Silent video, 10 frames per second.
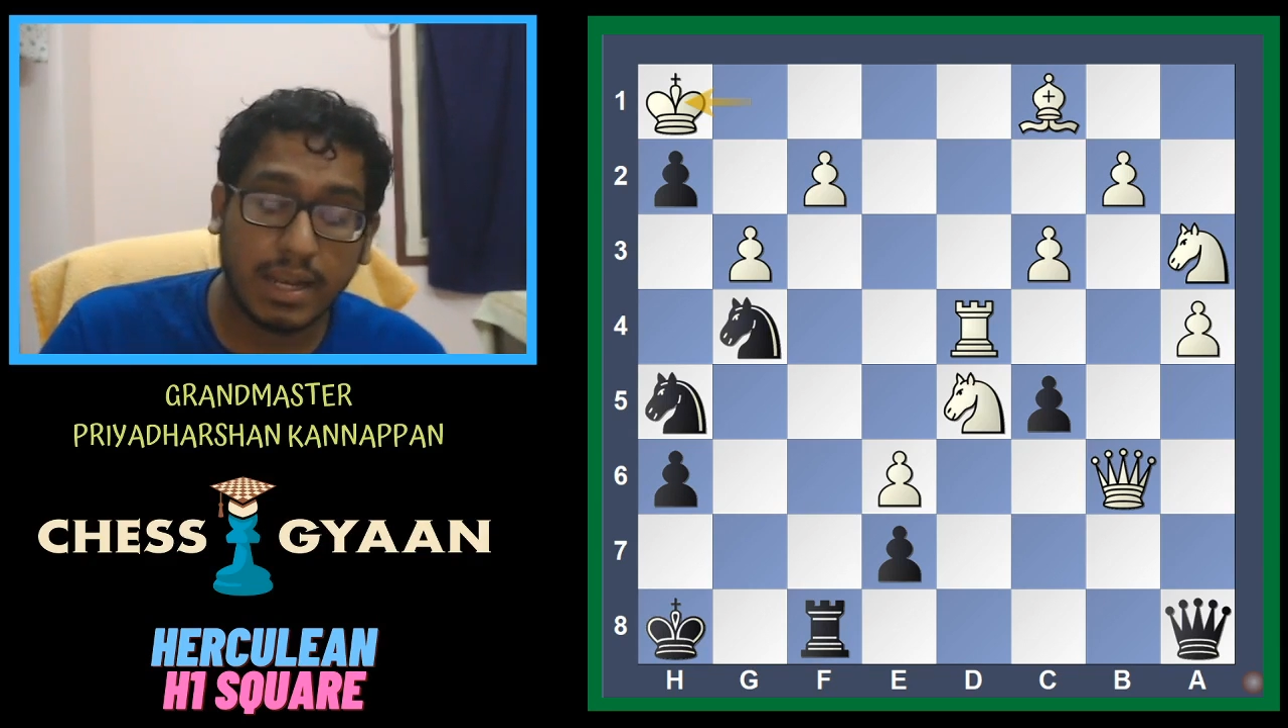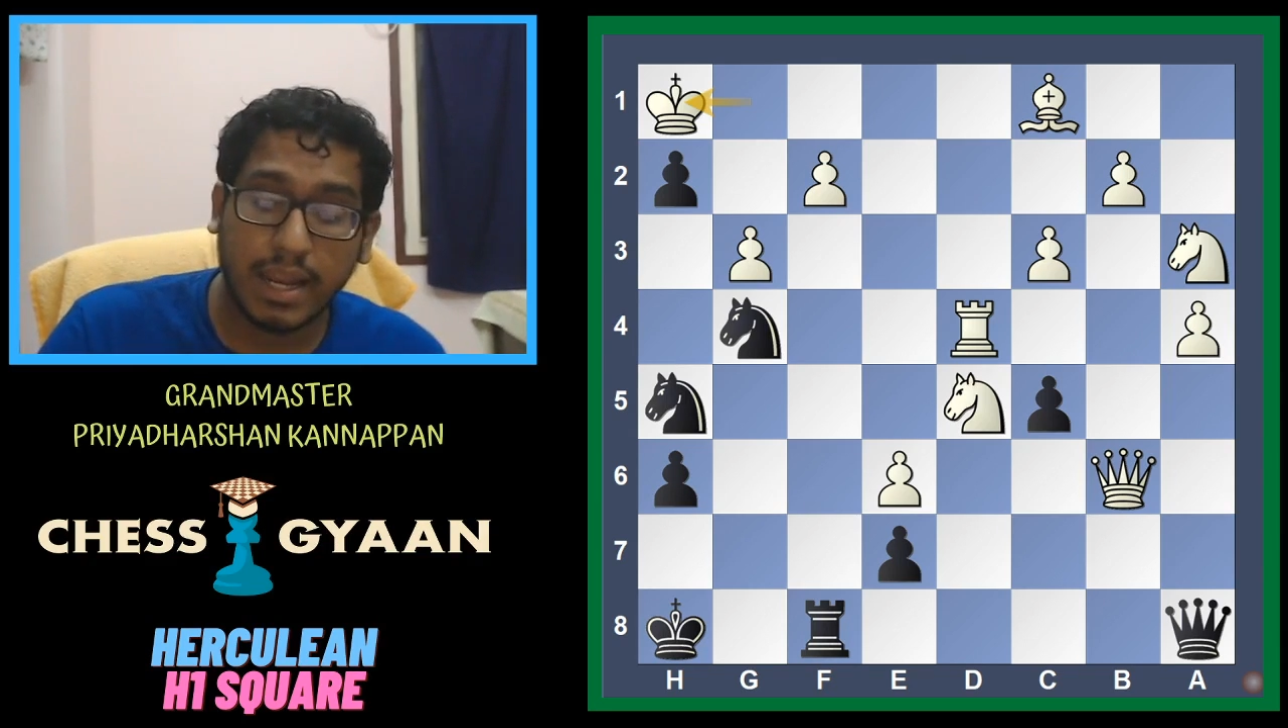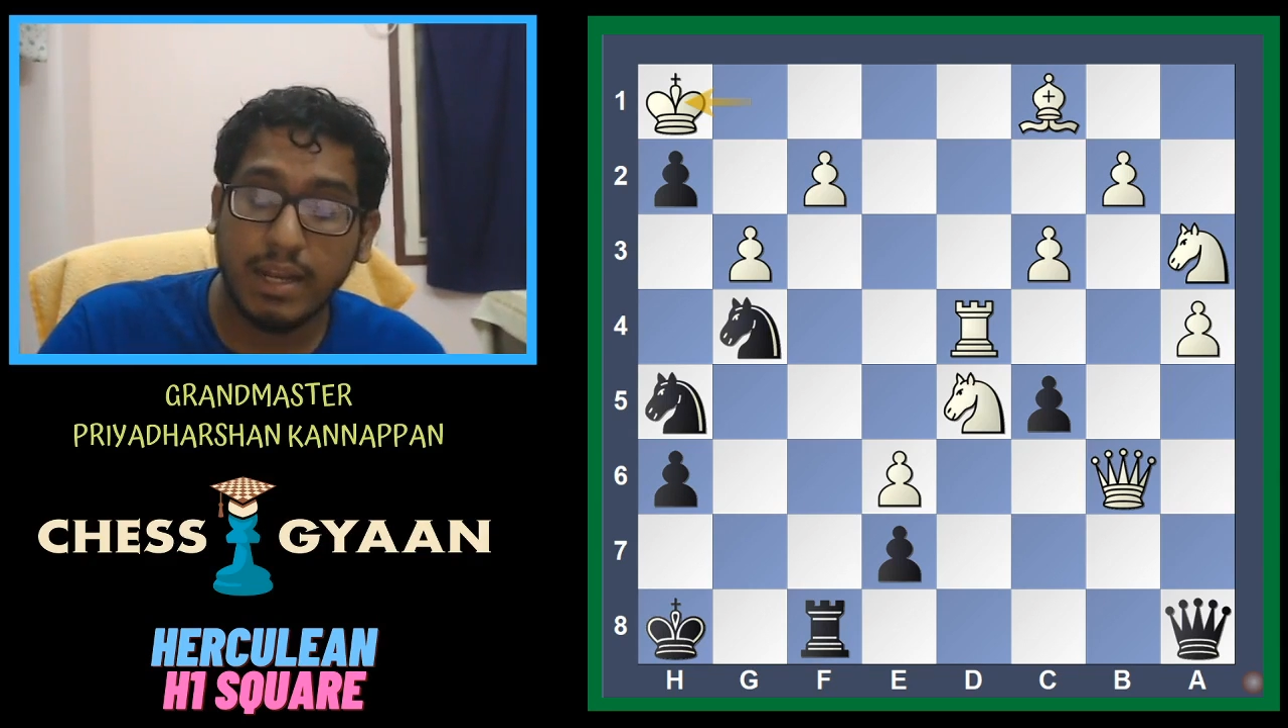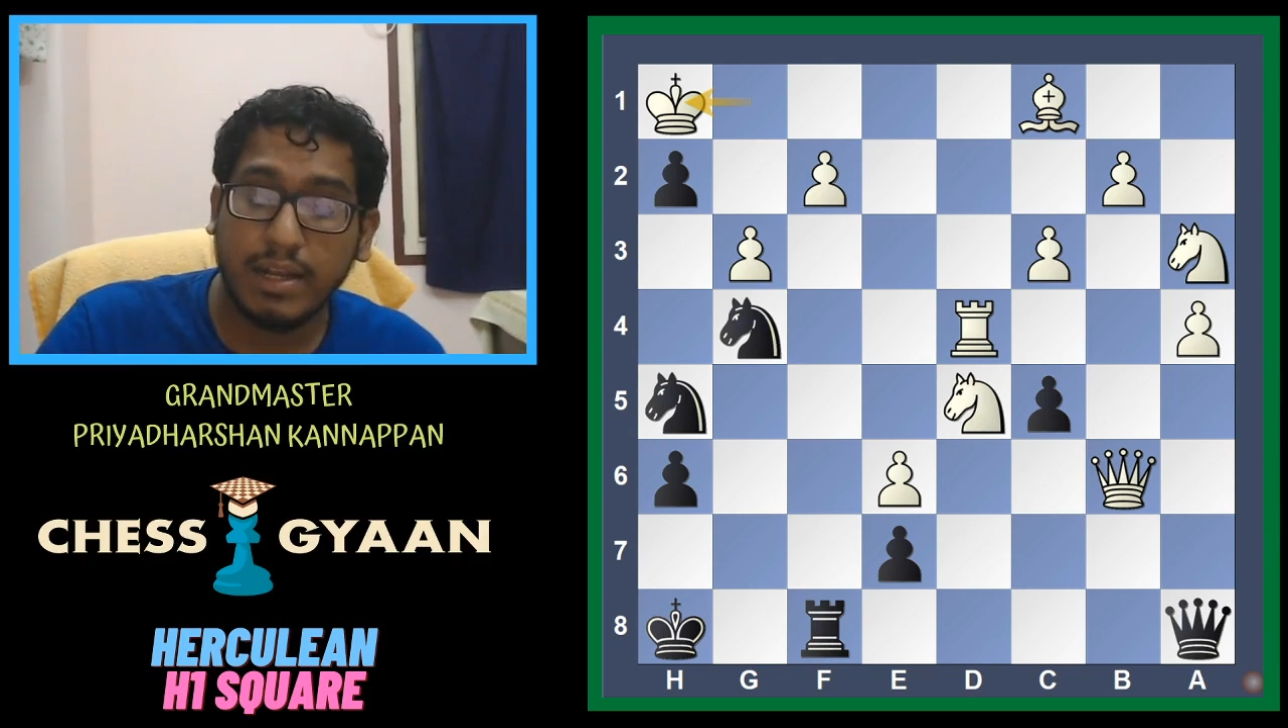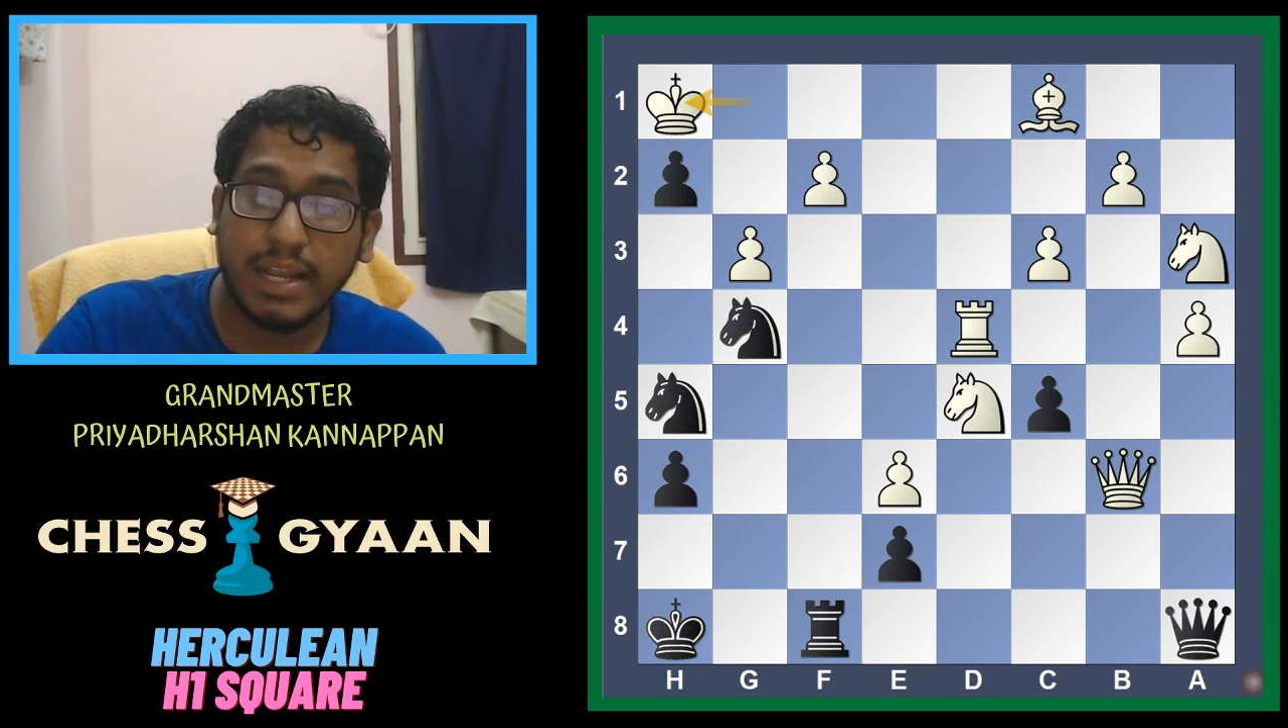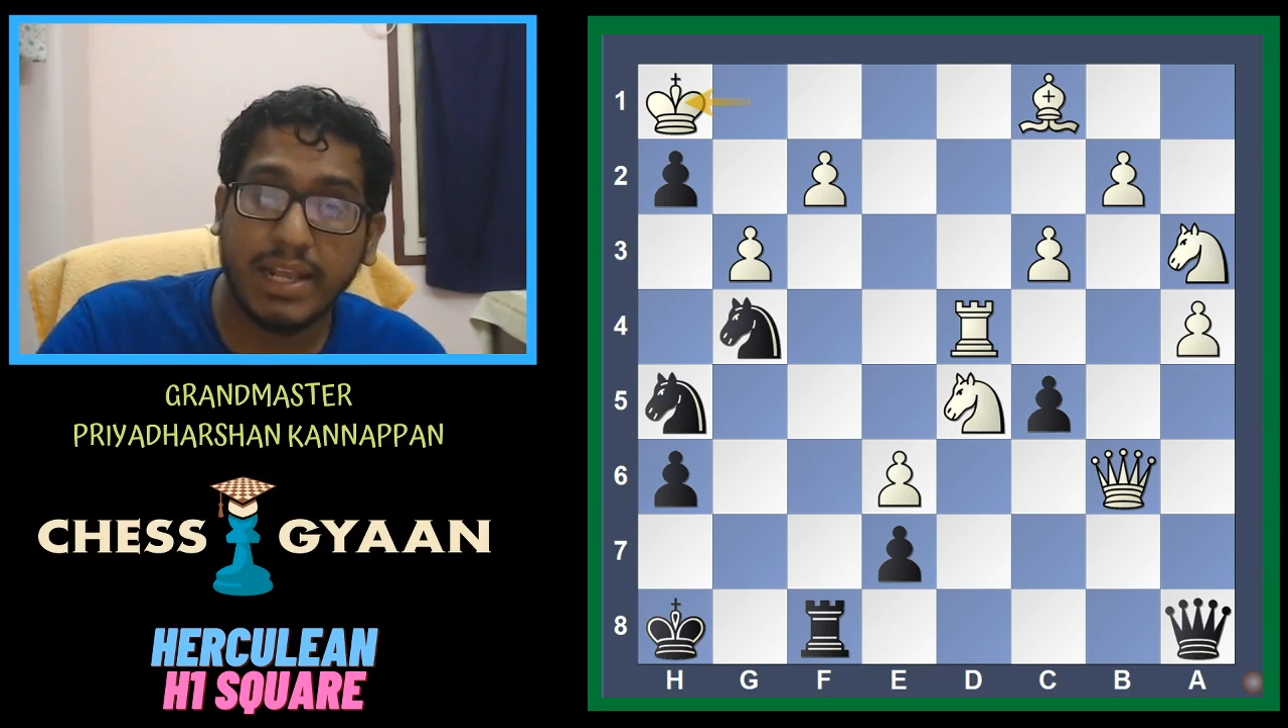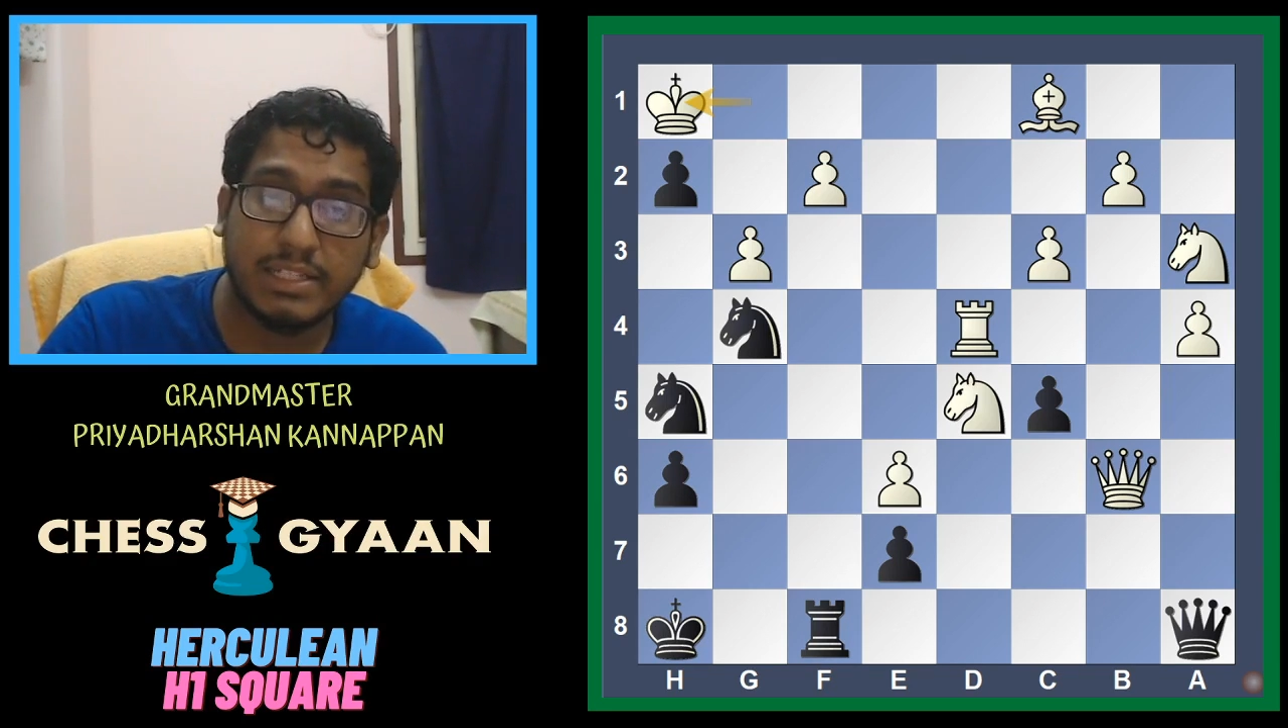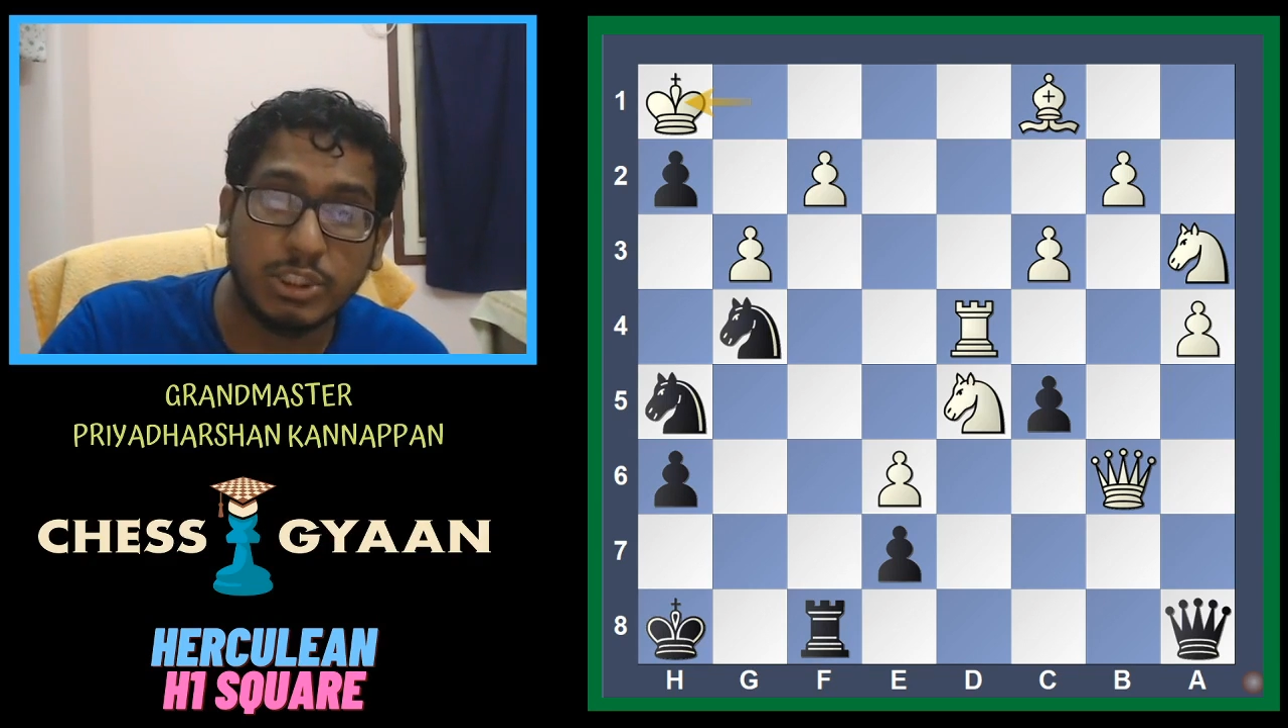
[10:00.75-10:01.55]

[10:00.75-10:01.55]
knight takes